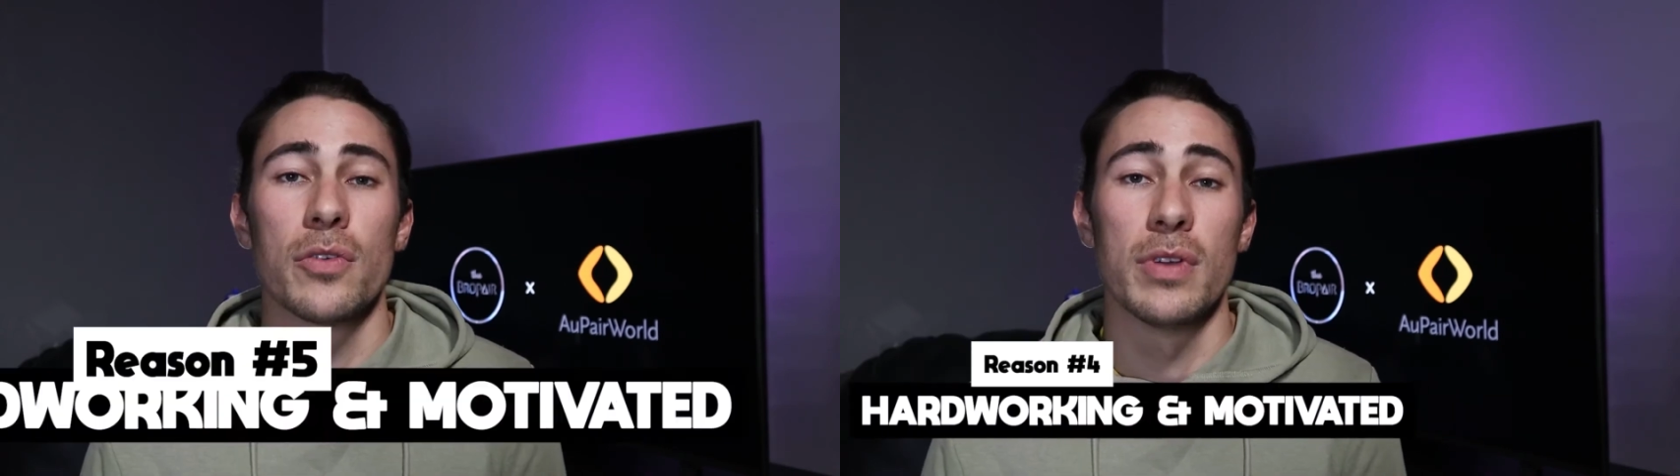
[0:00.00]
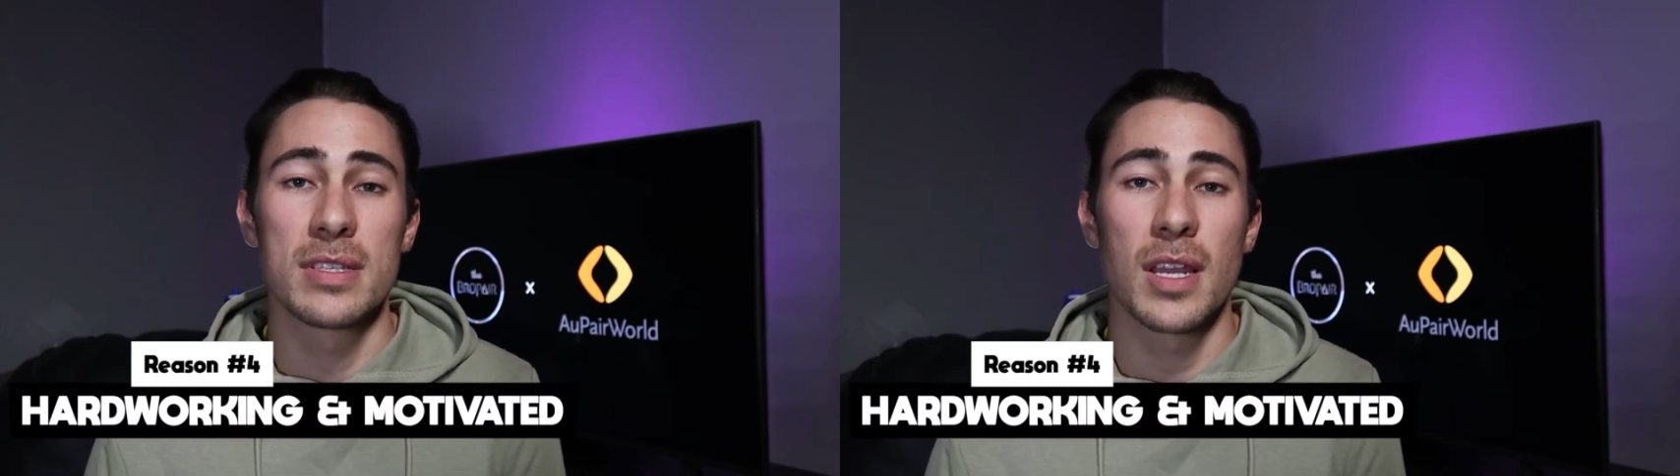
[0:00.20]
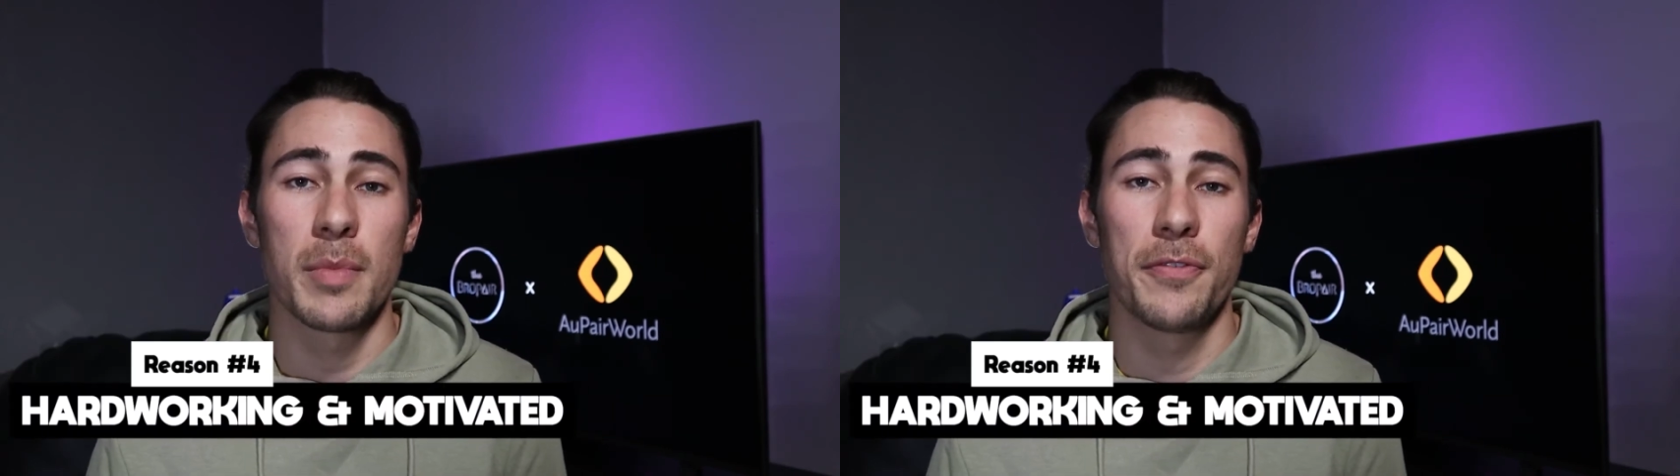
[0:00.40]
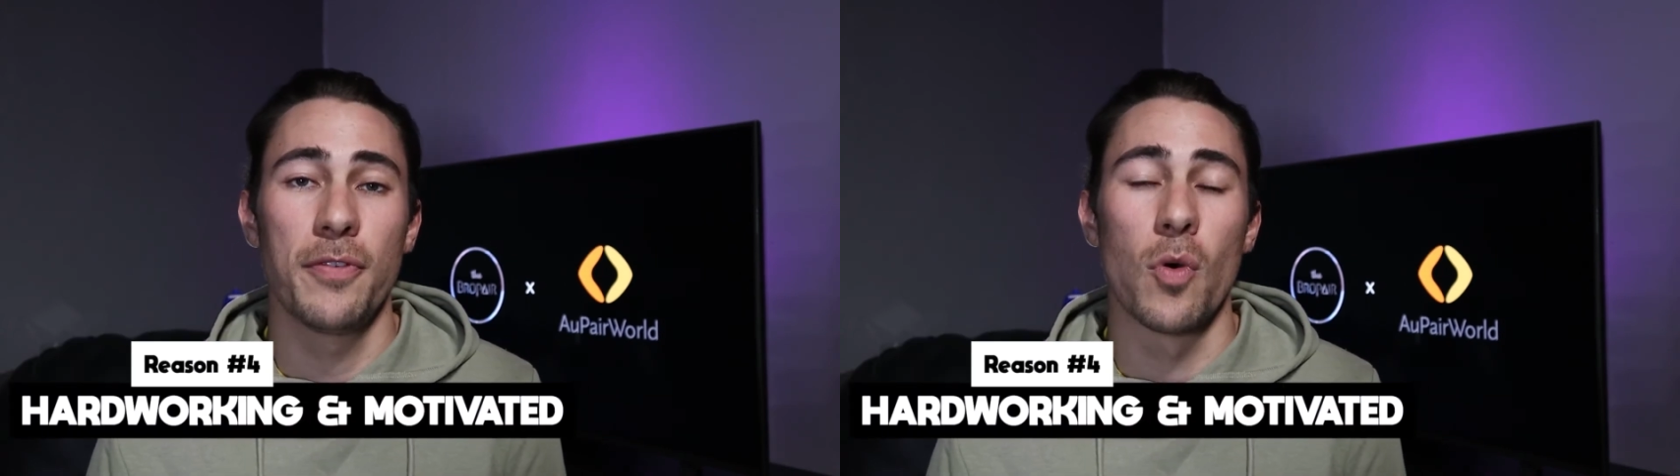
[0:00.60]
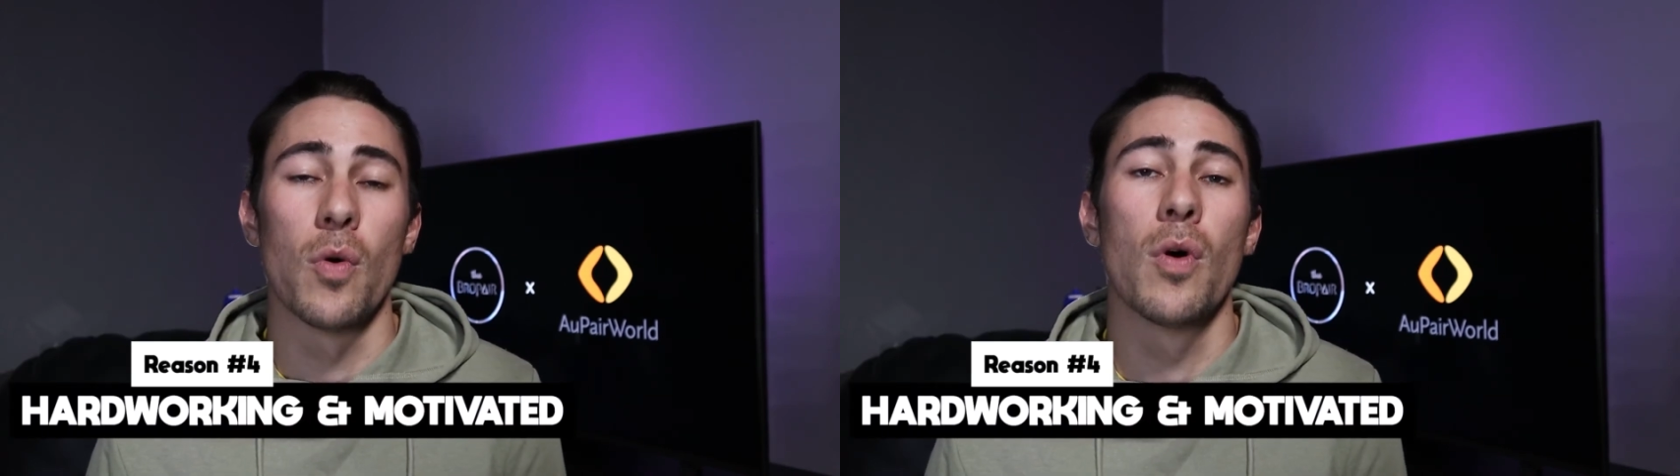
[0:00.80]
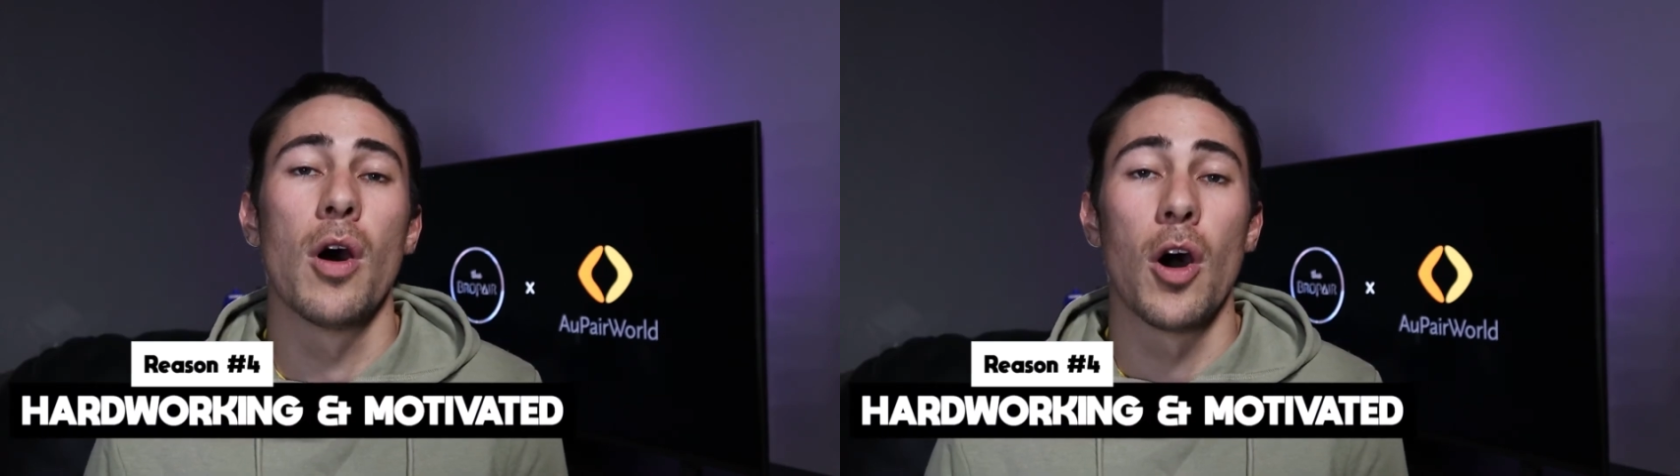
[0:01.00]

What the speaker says: Reason number four,